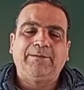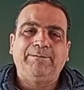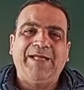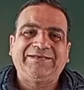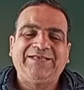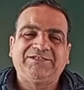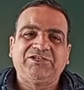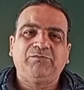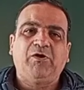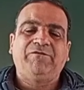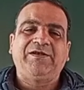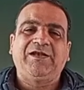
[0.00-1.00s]

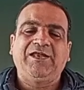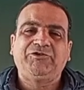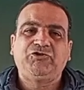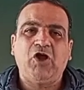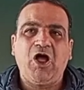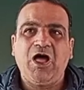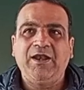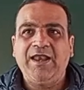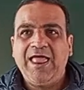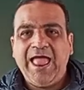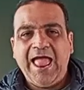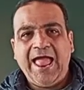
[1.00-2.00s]
magnetism of an
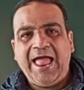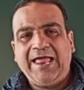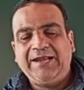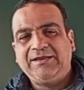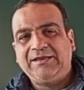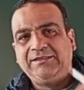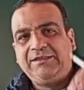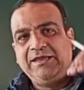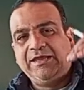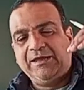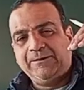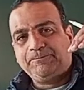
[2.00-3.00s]
electron and
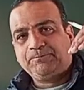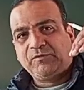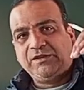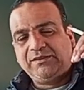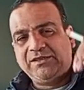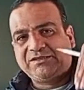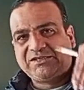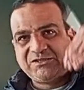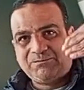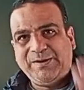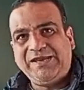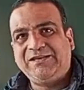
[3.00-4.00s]
the
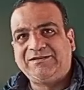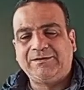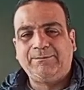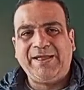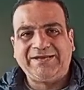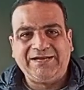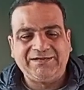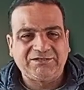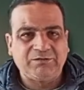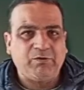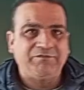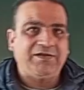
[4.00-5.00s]
spin
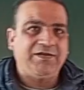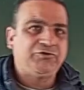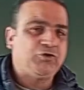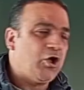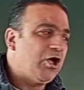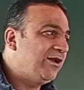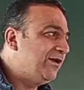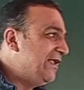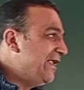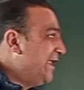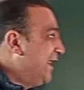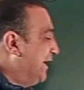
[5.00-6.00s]
magnetism of the electron
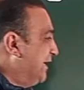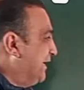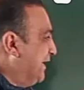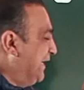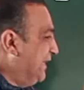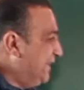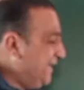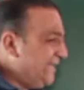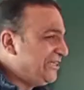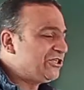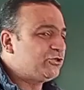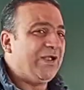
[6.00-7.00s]

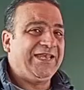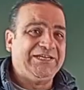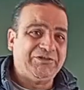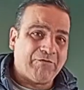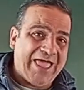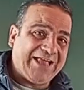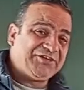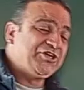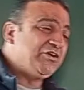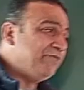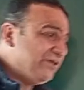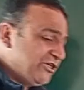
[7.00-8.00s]
leads to an
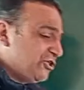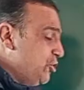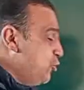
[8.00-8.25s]
interaction which is